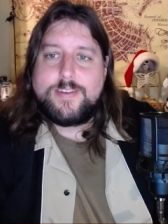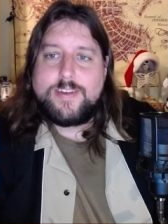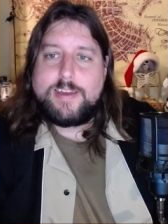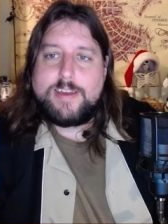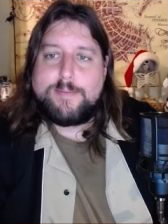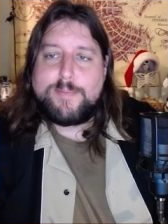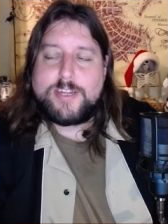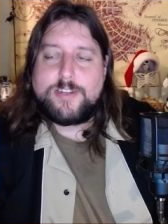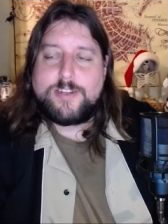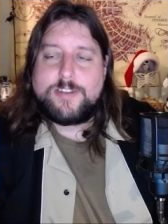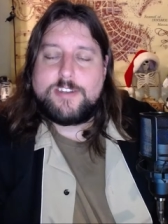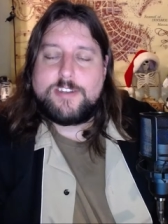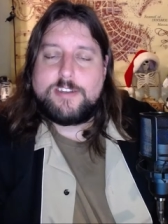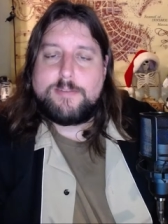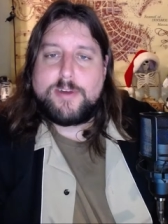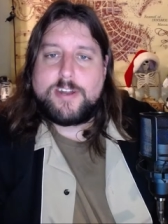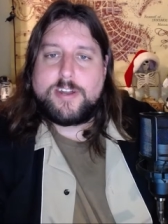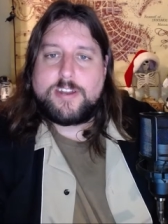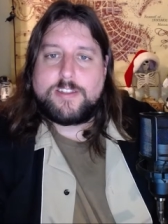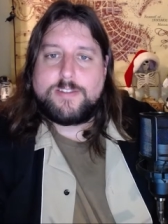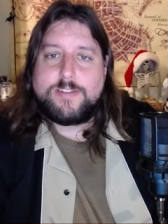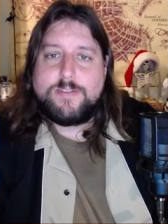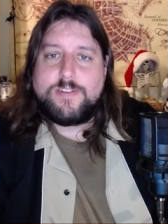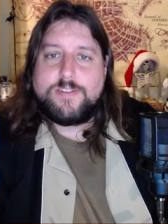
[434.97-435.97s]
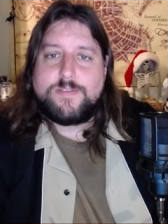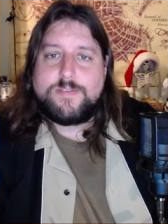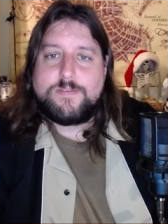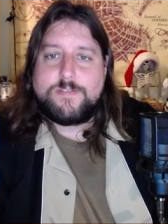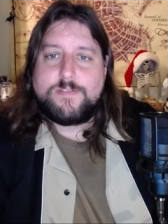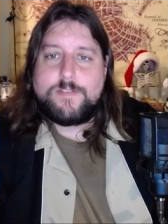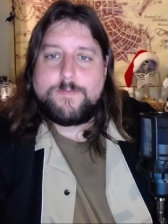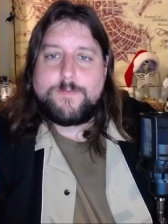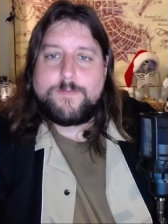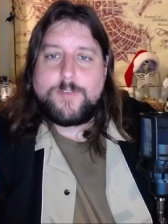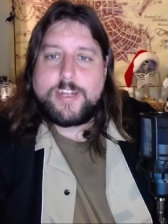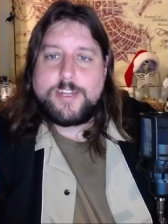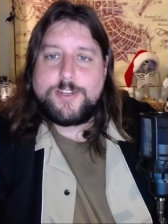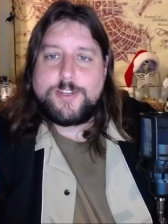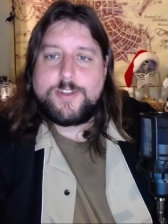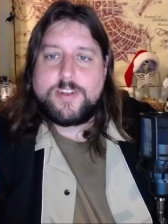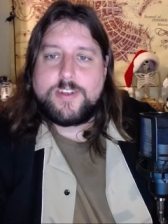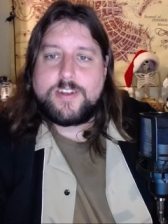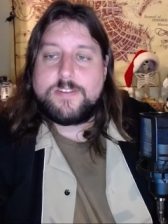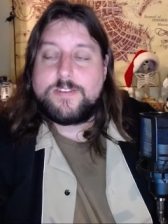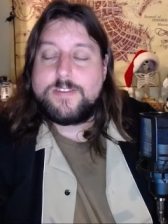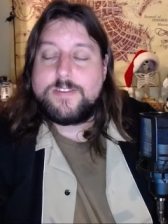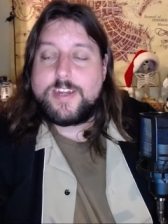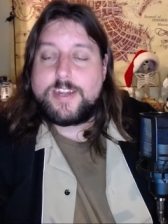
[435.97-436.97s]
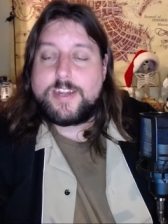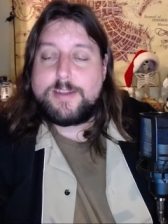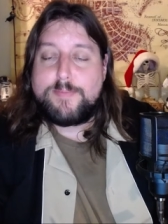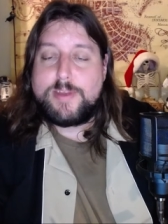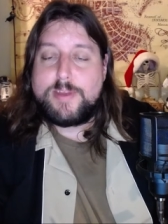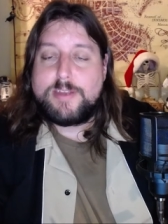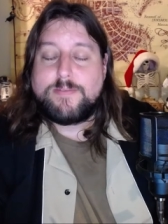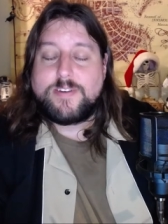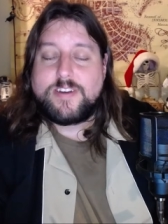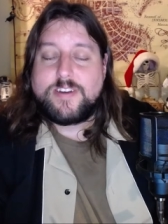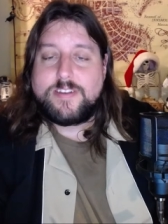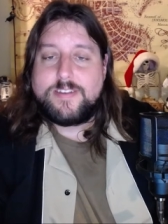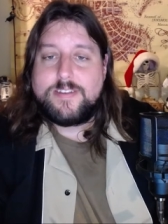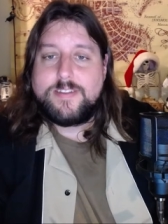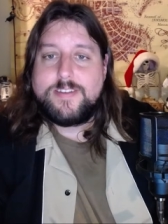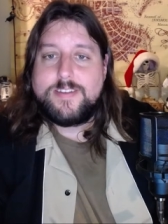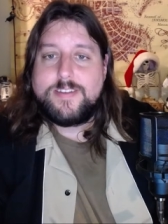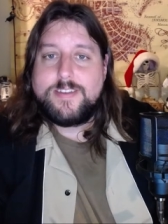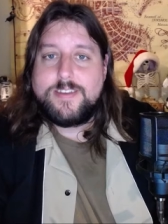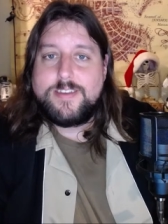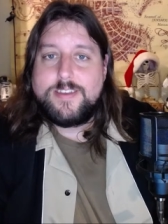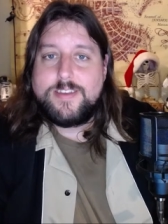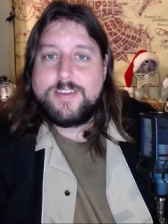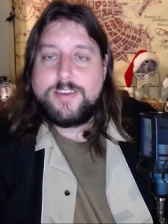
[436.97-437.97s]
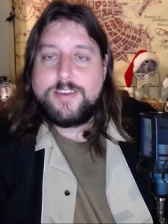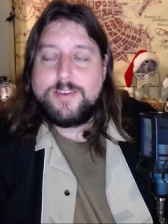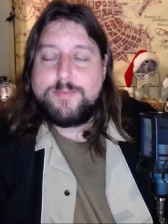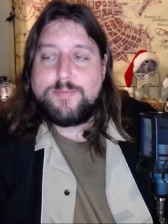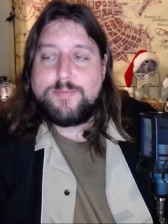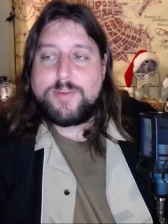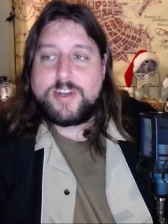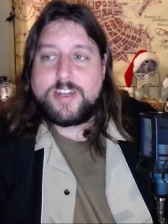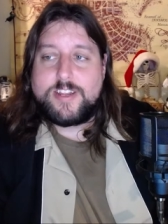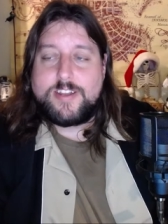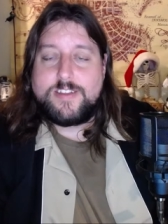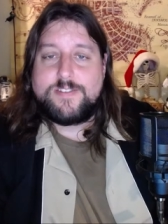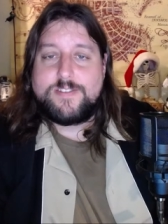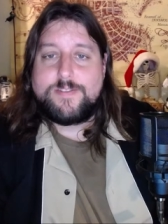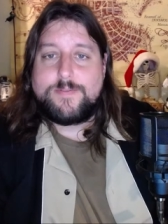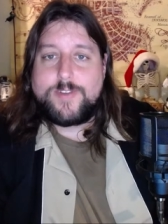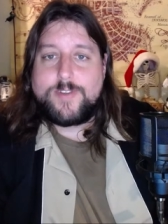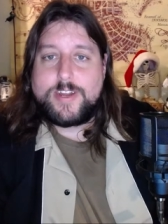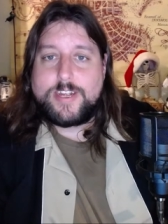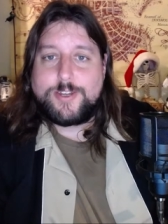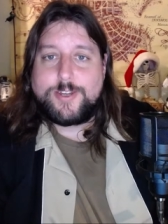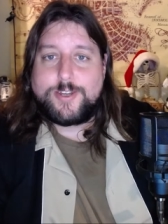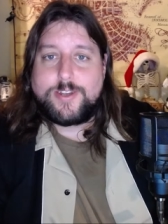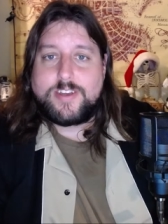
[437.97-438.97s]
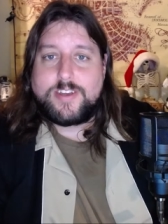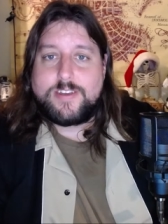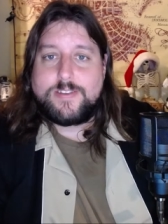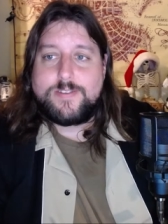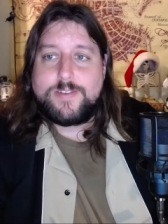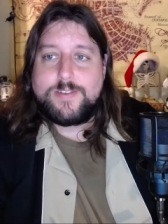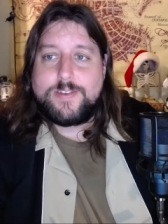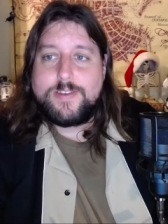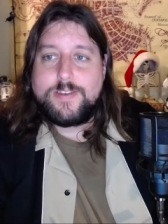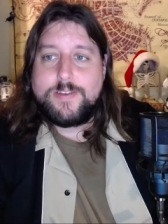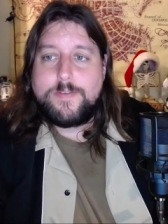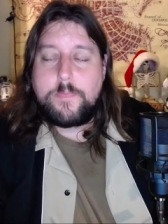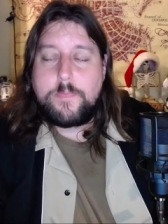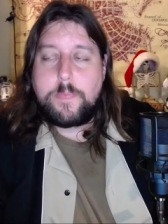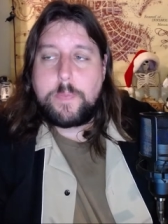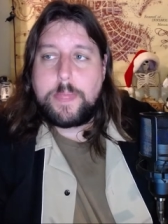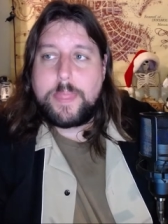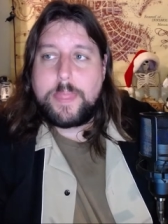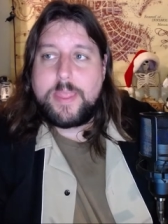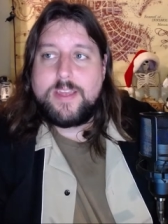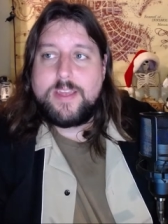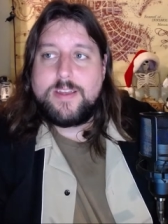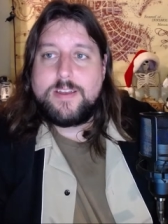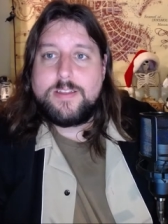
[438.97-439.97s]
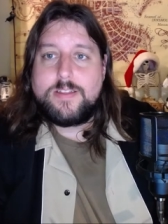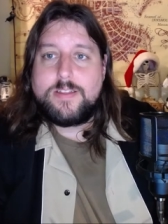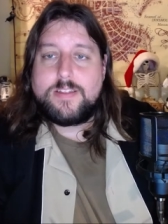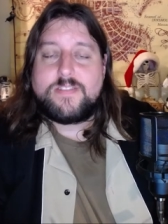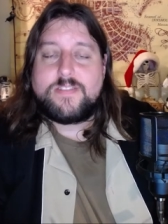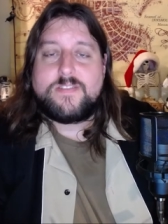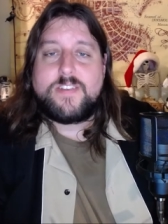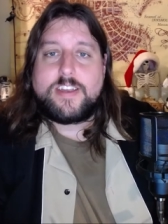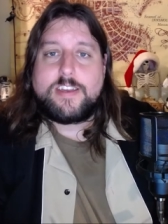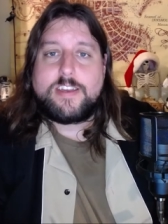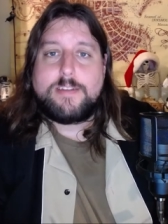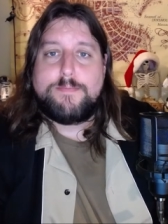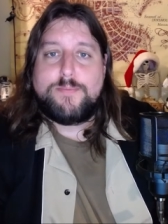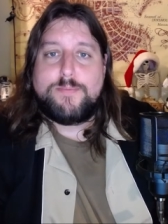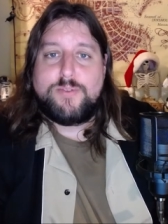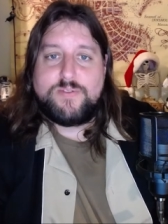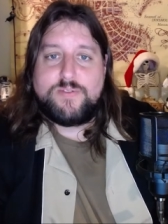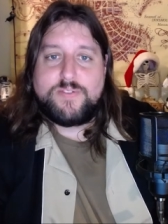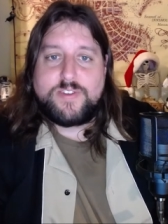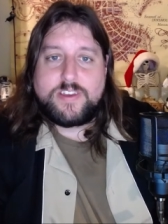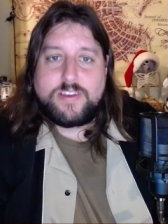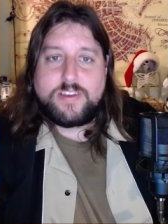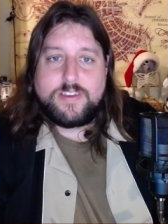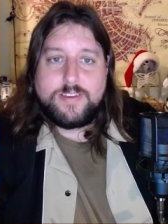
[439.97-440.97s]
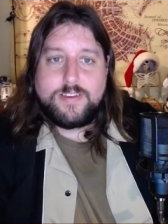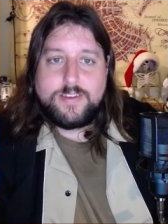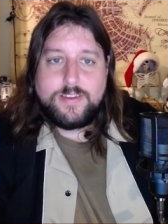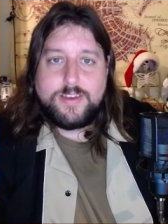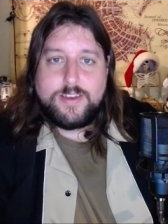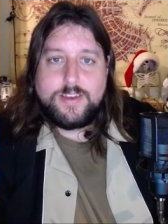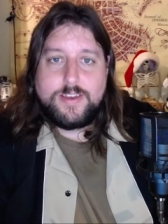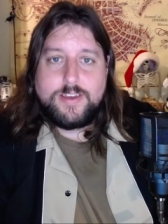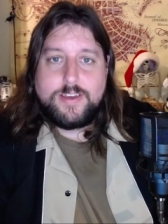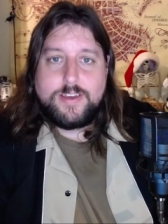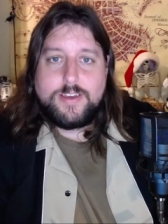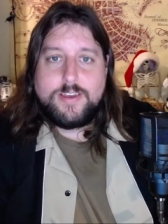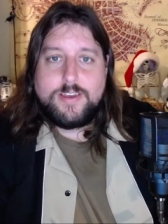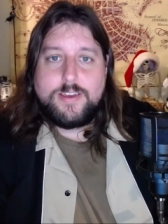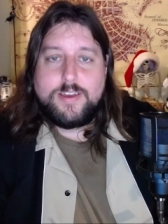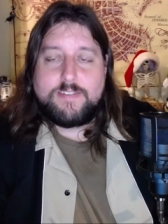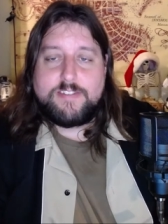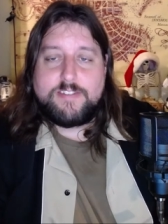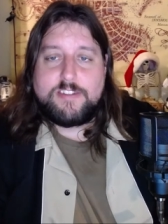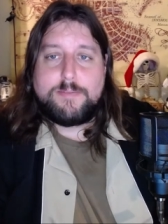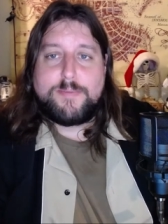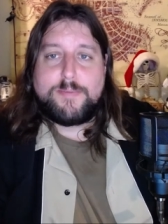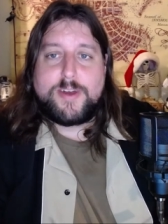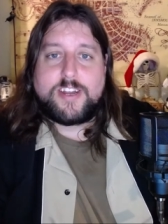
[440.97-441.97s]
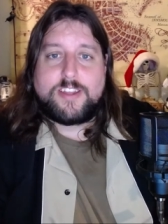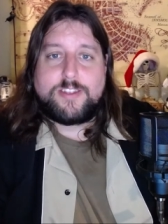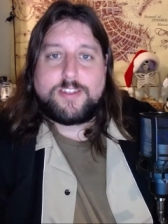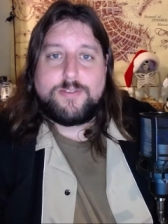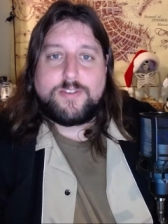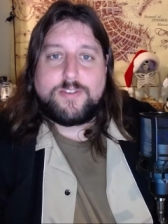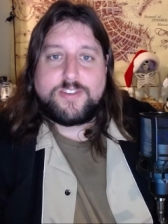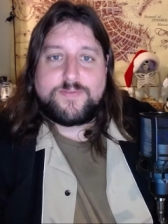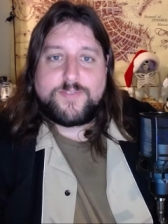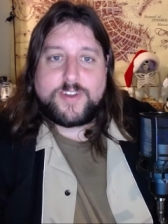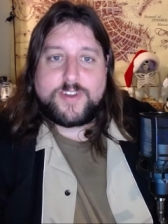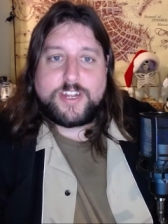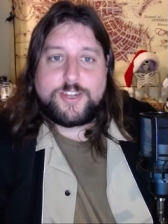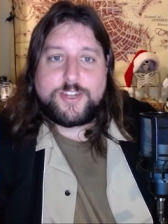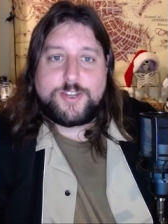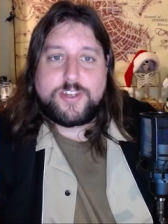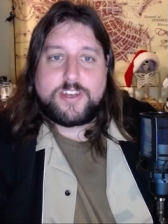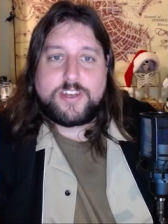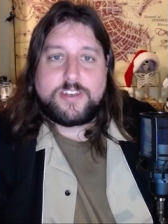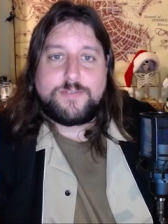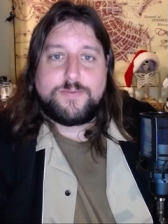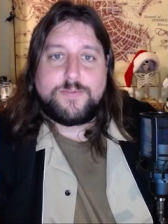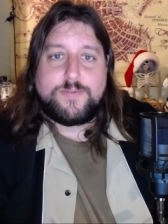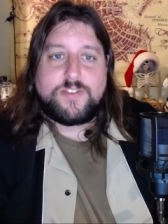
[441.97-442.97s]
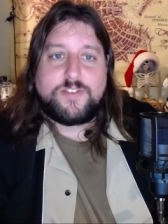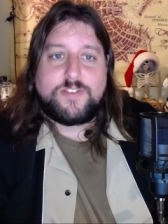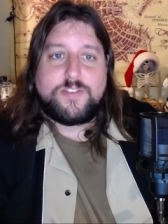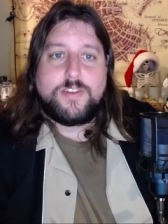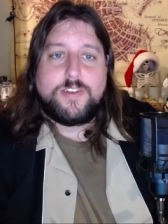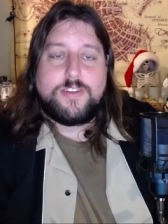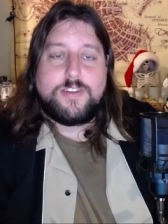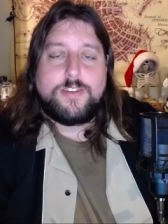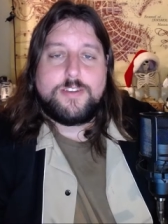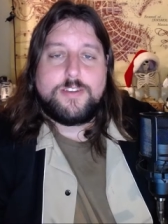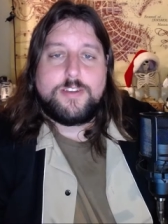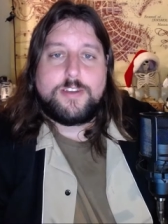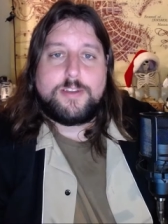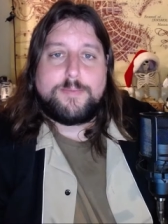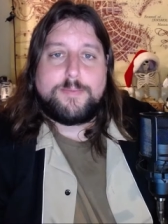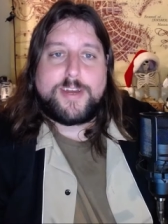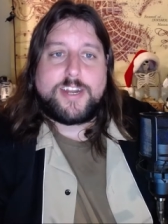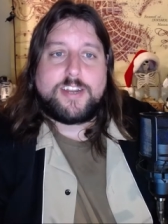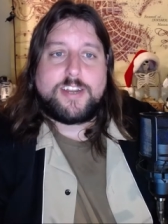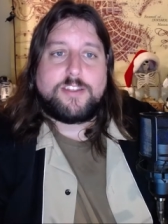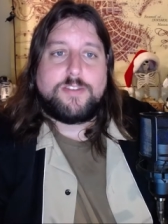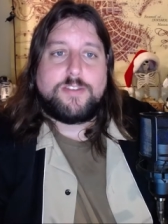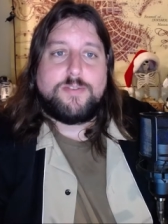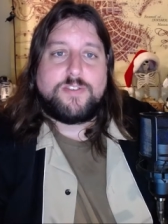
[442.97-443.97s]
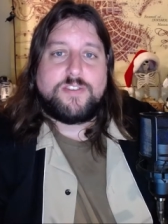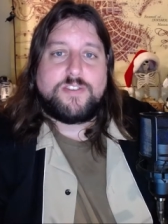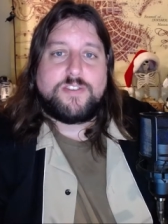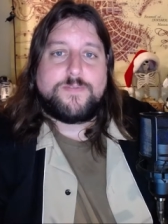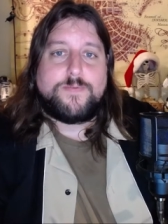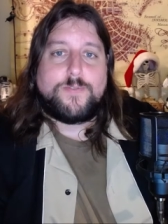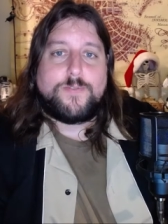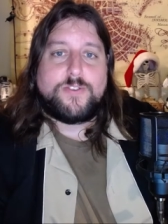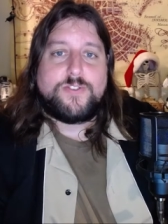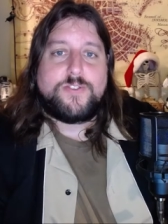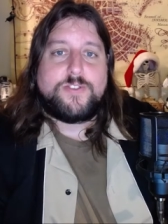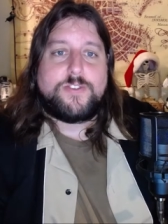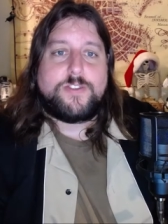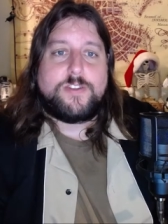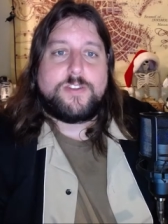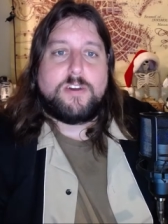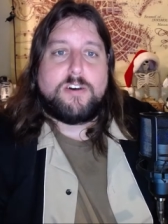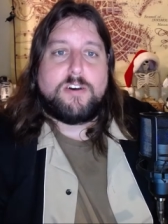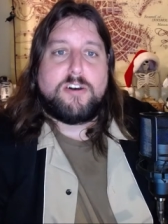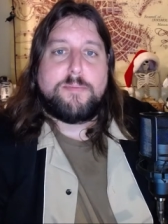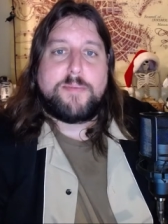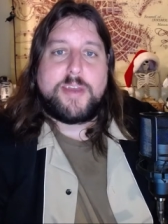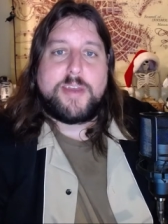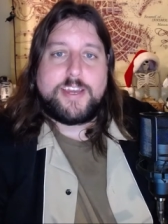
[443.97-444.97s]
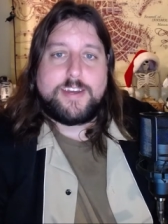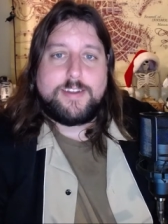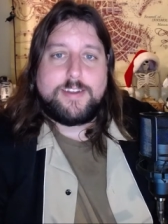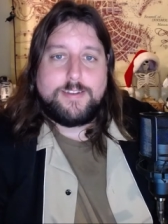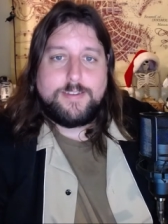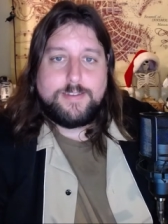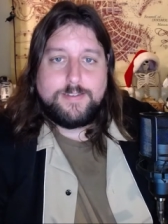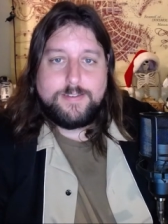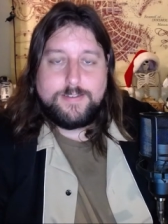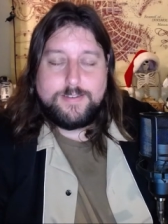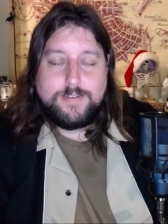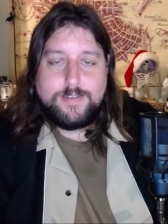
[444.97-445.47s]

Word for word: I mentioned Demonic Toys was a franchise, not a big one, but it is a franchise. The second movie of the Demonic Toys franchise was Demonic Toys versus Dollman.